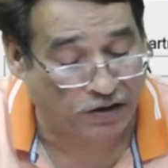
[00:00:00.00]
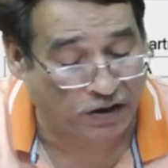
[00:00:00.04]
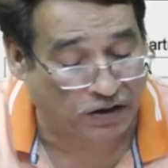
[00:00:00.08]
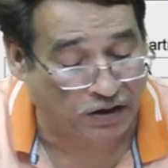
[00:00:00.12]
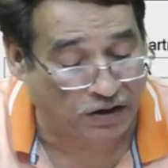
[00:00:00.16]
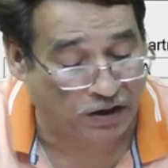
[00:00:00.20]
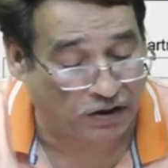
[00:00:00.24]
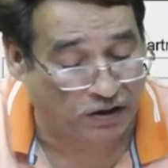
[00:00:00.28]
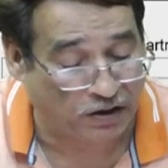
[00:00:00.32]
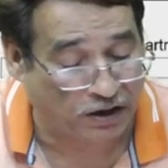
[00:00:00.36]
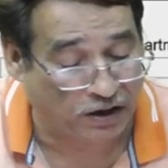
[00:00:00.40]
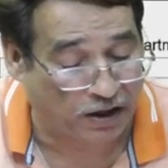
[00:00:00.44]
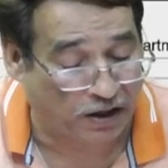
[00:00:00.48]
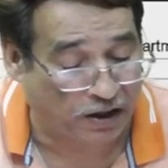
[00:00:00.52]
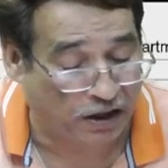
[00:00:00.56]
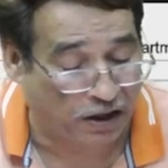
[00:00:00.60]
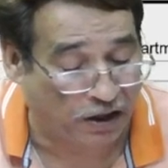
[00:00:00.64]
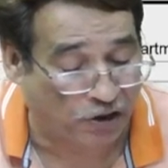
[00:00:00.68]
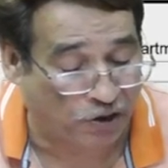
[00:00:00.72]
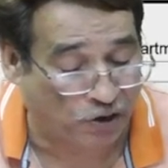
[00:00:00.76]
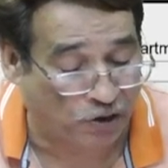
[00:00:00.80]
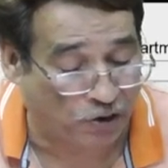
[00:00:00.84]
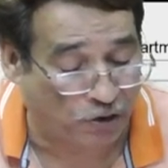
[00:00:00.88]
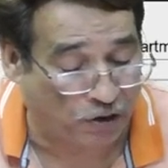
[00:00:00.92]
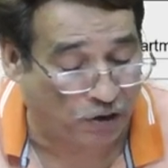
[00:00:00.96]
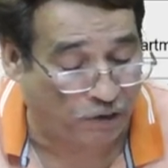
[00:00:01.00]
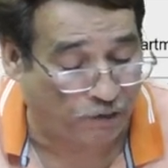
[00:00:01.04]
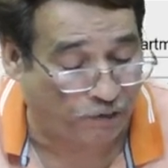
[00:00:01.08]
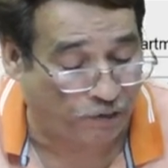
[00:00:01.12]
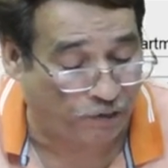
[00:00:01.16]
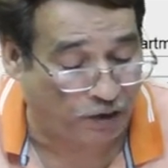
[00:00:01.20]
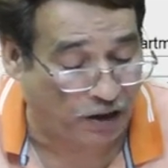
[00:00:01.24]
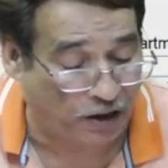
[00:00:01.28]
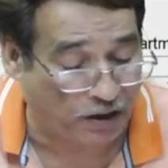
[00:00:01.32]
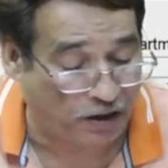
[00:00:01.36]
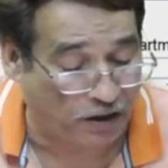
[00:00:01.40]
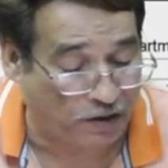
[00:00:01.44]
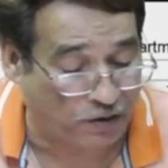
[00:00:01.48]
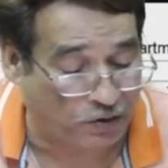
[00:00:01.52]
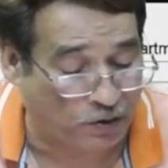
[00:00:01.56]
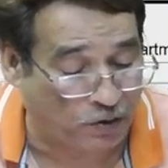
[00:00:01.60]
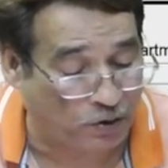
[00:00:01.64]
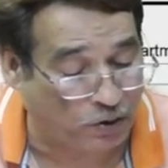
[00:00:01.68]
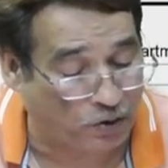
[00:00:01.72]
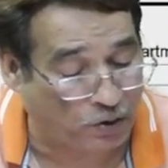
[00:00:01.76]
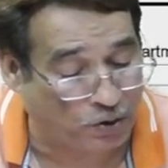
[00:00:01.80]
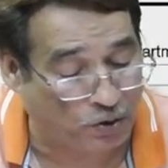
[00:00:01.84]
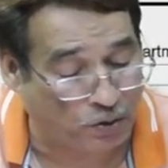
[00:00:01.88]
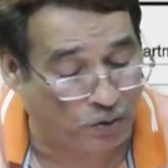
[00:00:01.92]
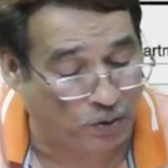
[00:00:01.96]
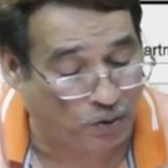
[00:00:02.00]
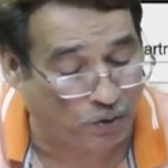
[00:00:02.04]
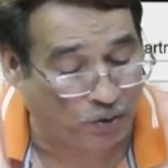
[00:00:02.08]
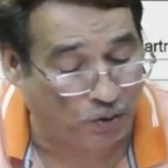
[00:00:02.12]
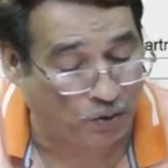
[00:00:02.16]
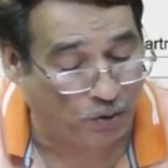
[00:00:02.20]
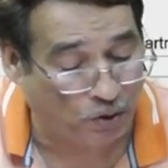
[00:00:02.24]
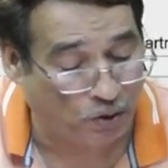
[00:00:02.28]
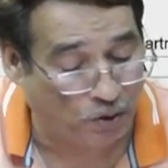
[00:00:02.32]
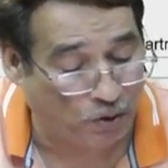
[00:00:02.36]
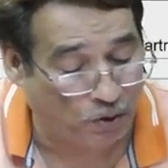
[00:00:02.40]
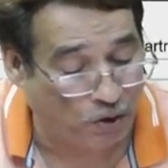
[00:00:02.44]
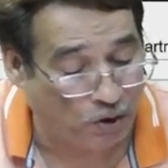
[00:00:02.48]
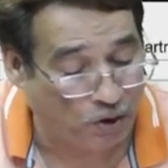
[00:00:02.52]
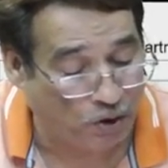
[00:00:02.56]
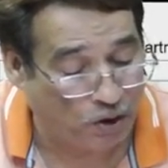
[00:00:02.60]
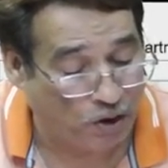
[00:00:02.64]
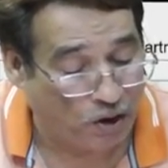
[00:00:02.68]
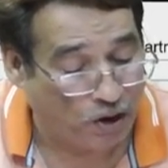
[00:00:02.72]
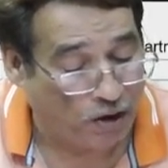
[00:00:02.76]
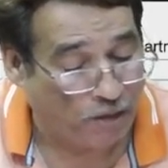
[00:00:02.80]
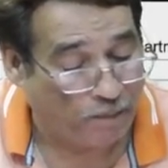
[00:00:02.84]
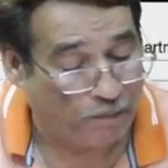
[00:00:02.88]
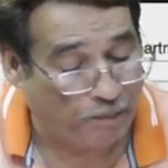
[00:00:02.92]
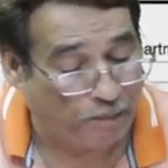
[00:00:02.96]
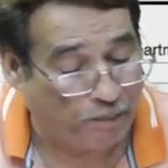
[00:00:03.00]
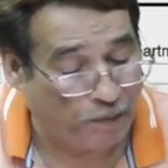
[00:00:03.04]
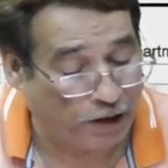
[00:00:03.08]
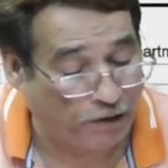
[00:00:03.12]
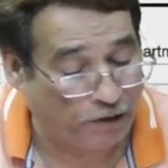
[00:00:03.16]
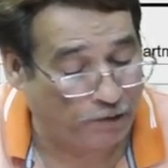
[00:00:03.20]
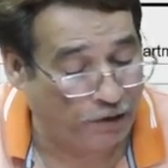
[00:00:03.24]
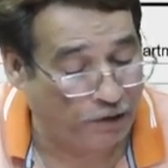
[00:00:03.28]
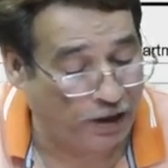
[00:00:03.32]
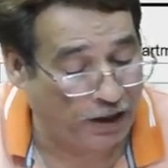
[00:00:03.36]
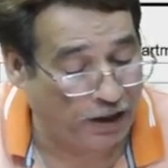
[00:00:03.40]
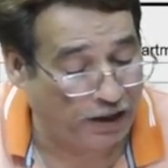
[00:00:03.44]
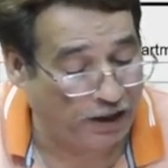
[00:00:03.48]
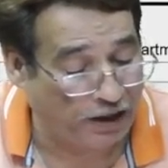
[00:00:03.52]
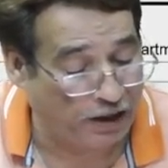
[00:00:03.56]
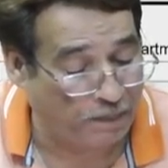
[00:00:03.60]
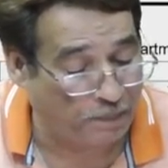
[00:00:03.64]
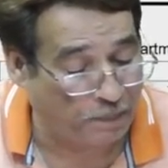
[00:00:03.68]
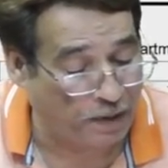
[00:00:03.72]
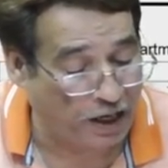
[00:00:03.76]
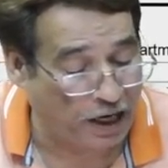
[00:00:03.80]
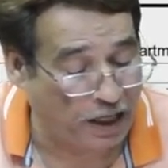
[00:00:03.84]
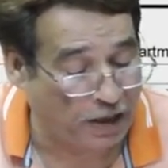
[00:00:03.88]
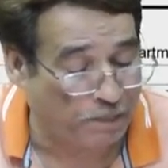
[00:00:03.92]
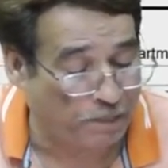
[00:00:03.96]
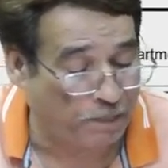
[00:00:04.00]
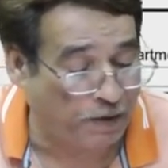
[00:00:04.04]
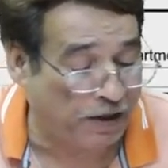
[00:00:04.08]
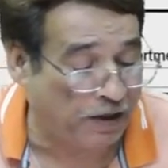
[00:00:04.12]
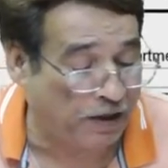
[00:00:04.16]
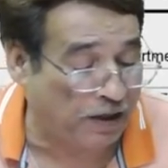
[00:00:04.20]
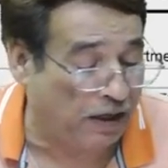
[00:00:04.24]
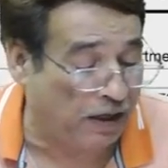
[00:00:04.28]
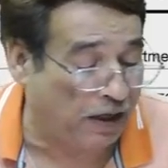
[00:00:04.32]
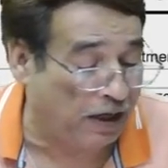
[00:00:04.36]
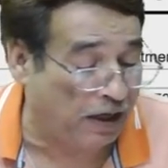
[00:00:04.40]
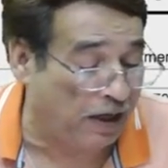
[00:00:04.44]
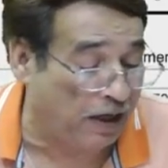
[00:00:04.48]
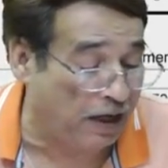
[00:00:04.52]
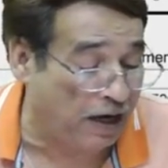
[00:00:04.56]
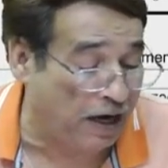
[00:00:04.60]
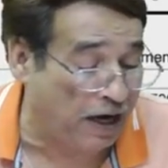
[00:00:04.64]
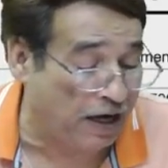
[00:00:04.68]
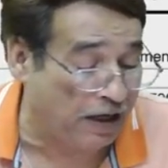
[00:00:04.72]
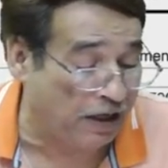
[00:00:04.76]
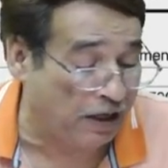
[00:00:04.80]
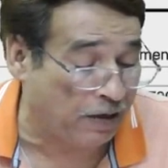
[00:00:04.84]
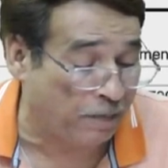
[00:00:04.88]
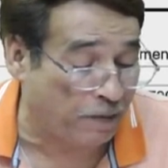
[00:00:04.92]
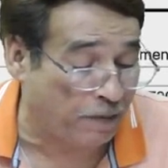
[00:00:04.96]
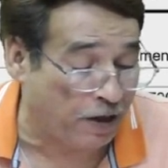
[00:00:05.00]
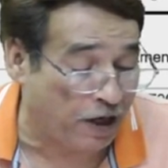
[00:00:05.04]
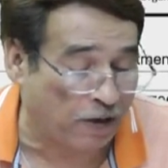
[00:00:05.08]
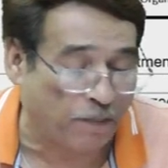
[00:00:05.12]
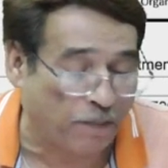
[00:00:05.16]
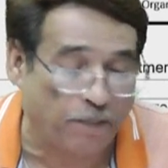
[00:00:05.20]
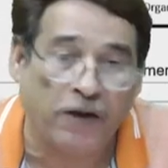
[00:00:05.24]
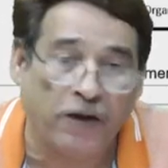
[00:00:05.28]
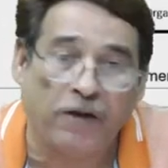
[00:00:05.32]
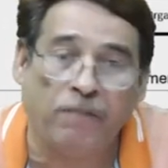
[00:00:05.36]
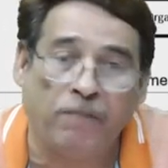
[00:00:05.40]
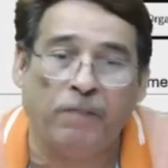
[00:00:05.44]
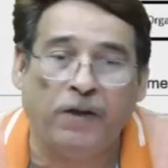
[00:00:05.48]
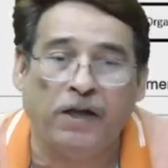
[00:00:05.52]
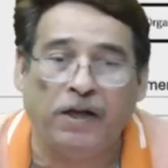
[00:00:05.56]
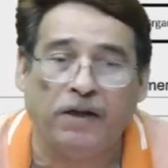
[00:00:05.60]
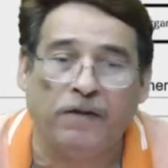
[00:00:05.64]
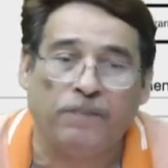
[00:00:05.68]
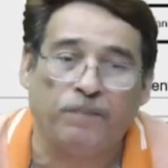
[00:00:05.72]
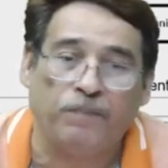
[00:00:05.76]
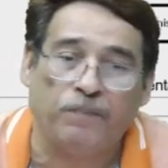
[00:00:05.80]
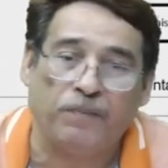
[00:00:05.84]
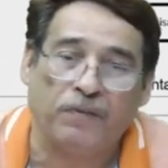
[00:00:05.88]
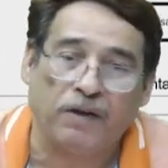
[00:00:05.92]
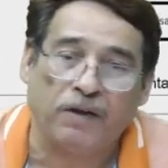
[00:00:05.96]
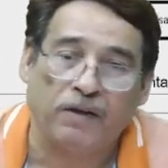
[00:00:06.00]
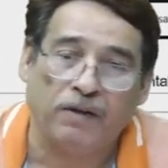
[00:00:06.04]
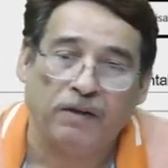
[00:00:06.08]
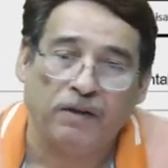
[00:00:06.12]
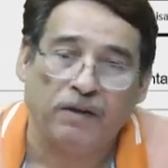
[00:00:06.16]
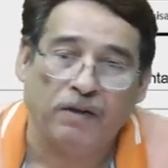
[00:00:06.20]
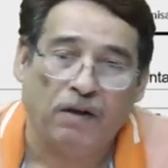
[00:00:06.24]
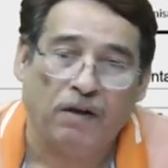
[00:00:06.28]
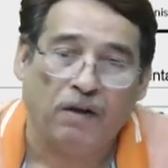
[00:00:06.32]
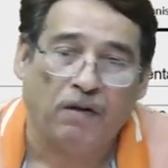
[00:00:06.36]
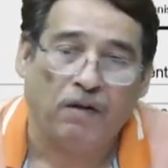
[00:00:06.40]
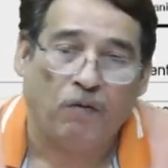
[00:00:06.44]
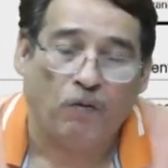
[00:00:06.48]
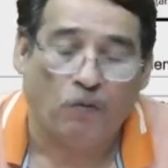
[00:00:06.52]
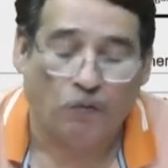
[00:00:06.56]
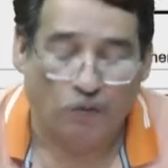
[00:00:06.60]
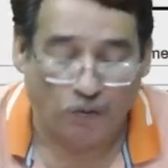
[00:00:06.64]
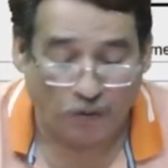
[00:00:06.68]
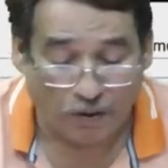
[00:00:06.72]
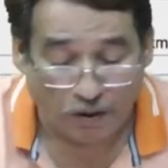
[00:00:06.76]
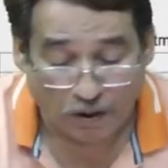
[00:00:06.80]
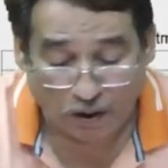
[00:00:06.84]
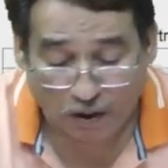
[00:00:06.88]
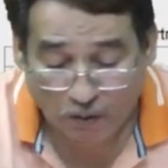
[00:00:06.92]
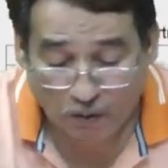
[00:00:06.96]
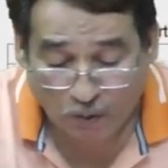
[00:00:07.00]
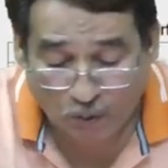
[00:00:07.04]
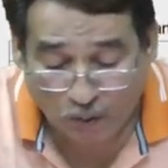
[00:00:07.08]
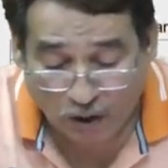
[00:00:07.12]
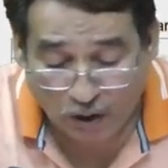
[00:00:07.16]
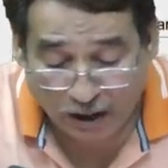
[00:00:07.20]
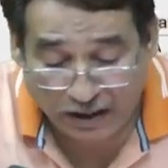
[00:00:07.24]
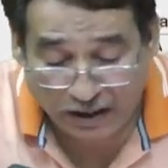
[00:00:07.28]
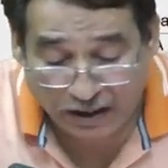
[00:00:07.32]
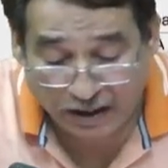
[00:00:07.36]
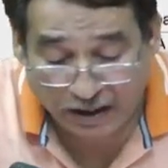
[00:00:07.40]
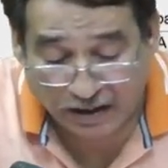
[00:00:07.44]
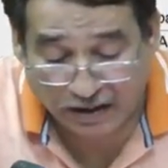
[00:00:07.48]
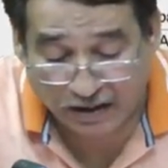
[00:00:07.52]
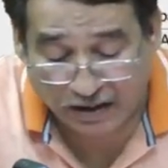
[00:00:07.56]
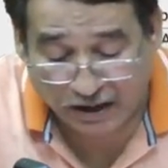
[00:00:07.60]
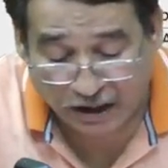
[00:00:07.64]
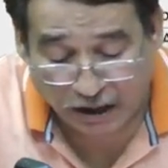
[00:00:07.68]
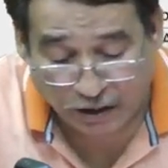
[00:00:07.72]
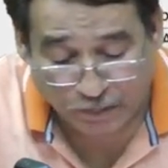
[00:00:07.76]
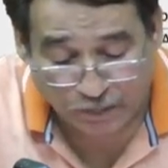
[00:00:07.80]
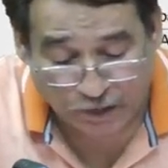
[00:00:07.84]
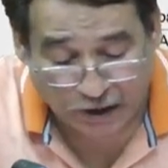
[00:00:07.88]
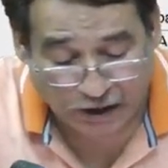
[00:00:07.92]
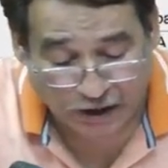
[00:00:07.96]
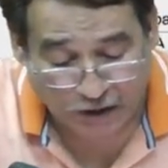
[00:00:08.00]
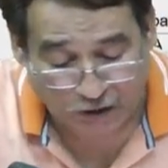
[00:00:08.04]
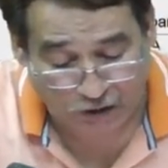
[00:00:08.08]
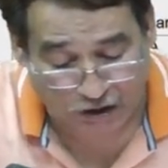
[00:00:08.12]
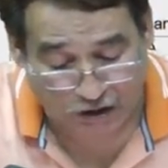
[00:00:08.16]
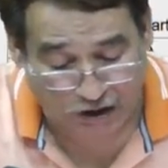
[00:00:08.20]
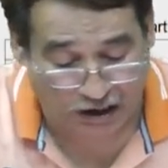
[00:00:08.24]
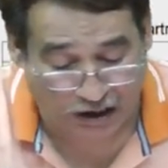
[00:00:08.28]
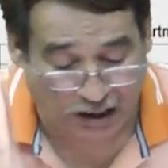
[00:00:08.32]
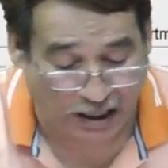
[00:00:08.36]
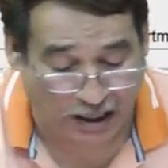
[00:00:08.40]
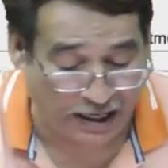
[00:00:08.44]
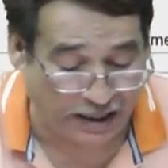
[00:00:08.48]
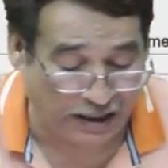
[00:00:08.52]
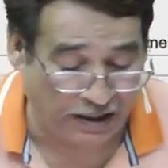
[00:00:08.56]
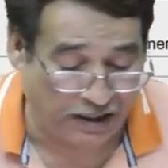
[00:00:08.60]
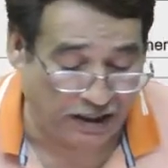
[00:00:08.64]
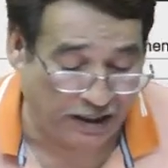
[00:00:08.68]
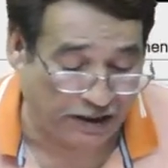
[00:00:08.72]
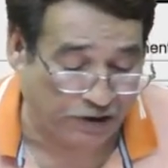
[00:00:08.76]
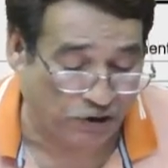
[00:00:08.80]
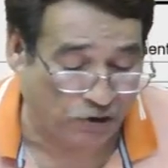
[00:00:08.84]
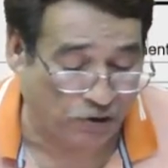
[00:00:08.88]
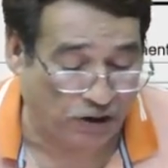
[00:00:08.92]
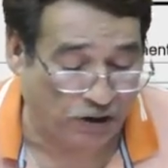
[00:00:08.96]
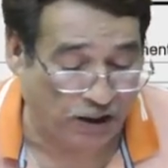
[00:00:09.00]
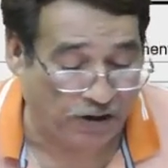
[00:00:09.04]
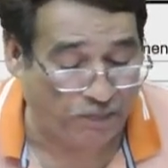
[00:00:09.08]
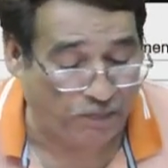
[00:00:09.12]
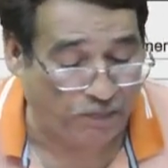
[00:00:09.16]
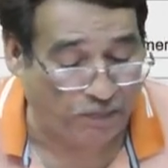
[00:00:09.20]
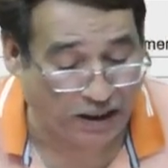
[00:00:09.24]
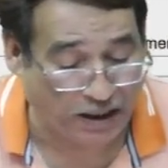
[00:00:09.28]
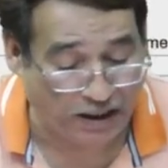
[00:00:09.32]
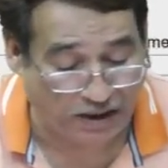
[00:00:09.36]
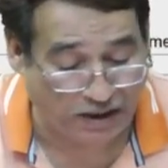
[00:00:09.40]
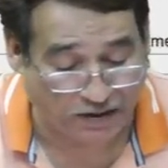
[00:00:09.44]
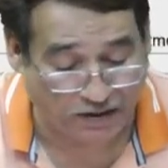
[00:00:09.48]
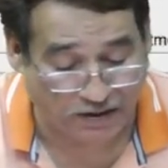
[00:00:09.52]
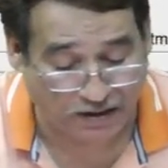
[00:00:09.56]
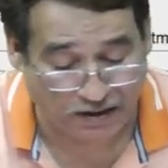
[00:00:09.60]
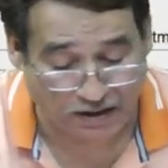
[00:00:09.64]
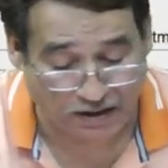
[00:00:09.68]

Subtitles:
in the ratio of 1:2 between department A and department B. What does this particular line actually means?